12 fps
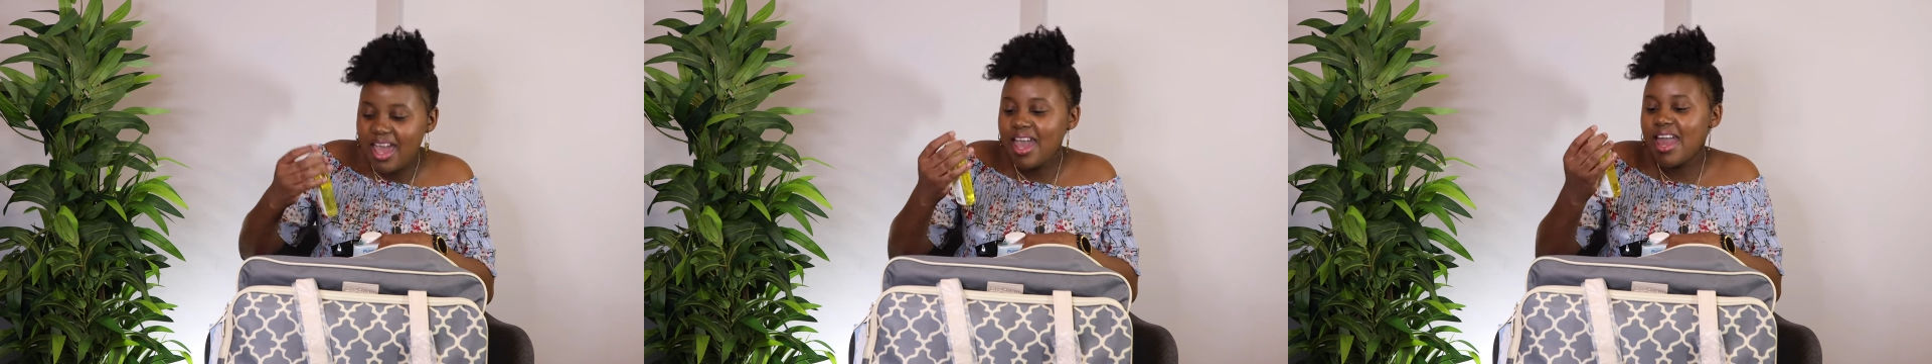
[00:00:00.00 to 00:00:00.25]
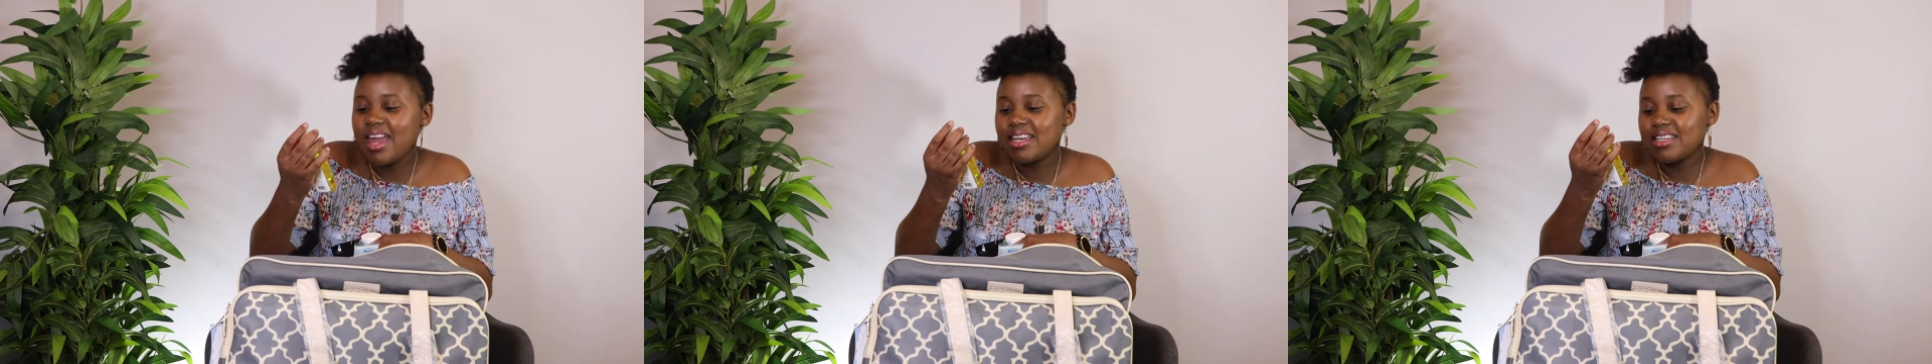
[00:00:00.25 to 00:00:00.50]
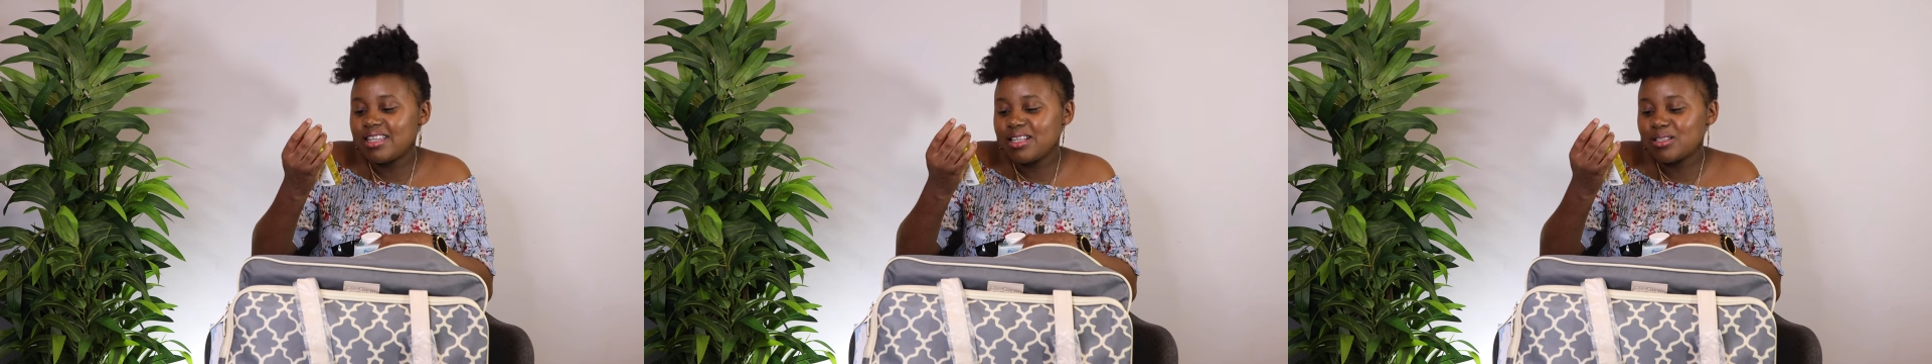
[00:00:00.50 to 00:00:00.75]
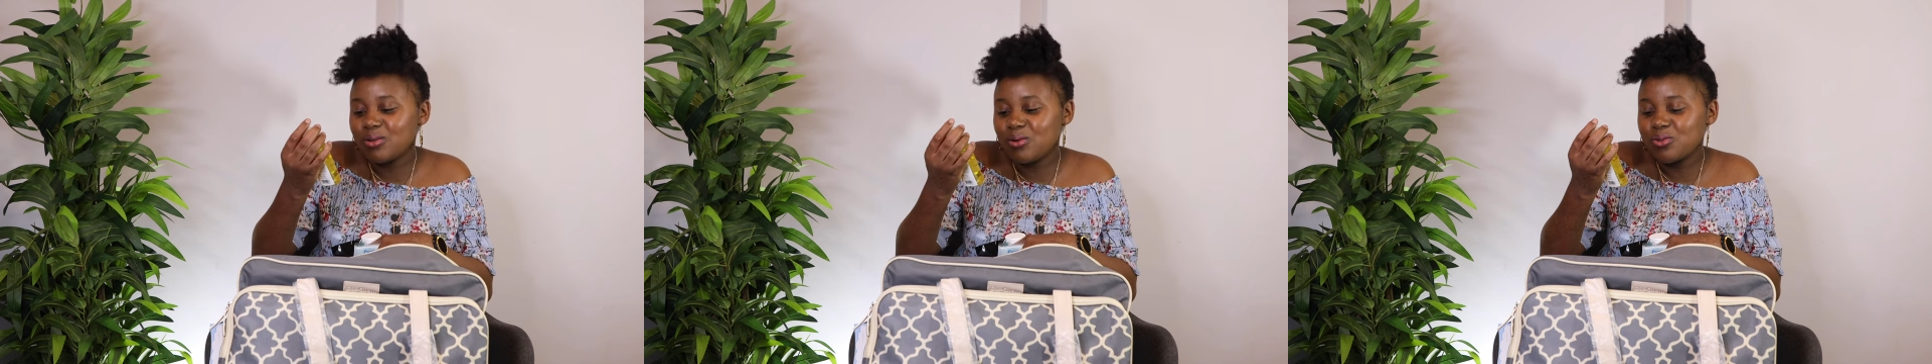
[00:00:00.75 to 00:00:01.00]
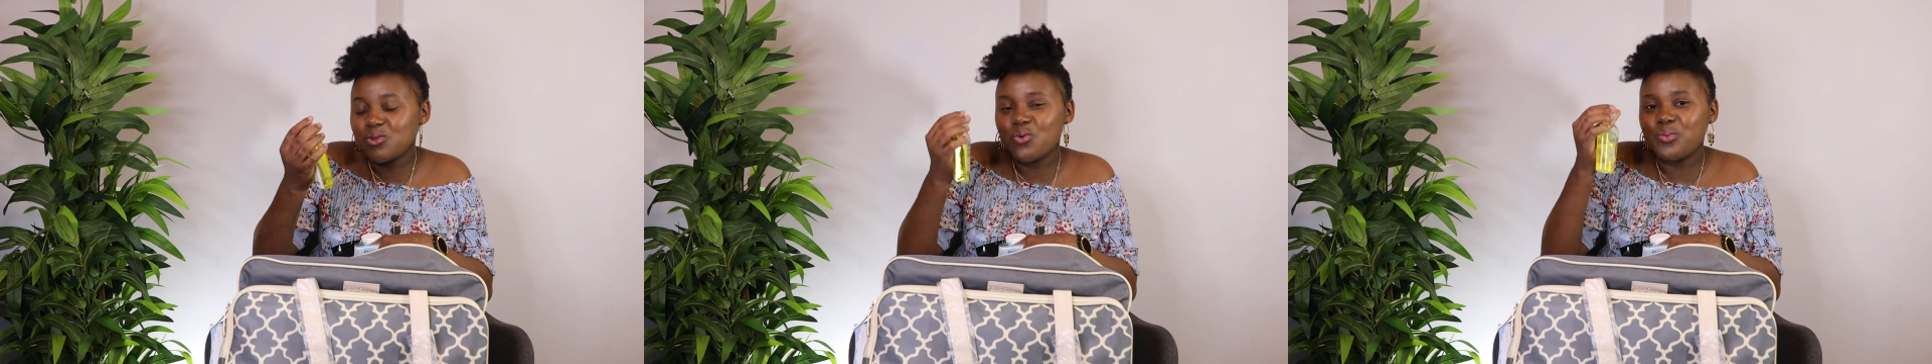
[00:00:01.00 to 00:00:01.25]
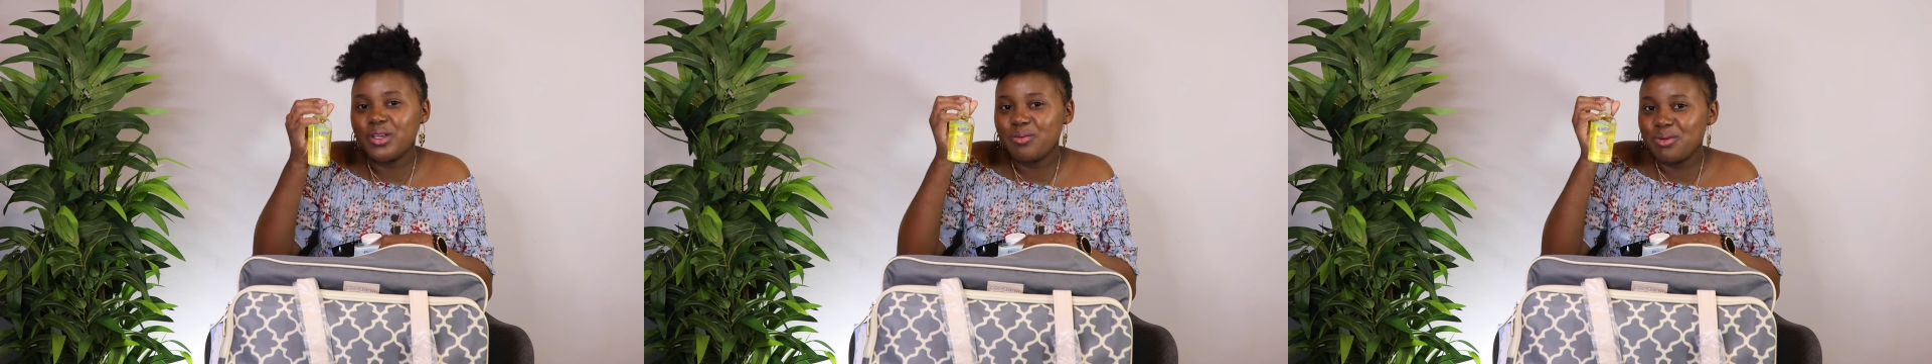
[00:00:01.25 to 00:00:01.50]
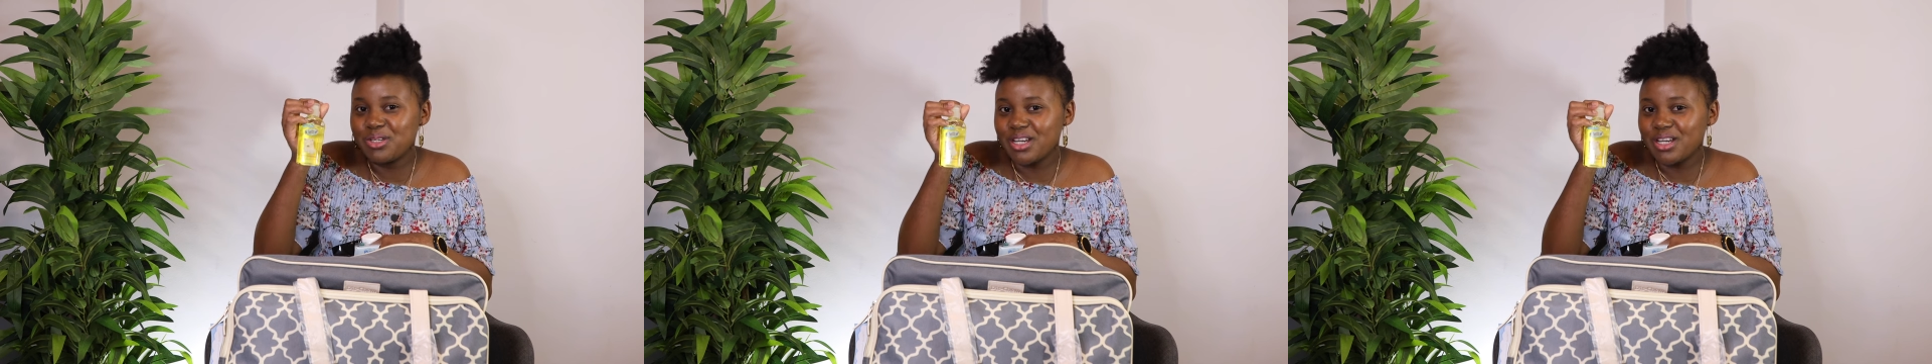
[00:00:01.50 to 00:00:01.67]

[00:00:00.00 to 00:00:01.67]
and there's also baby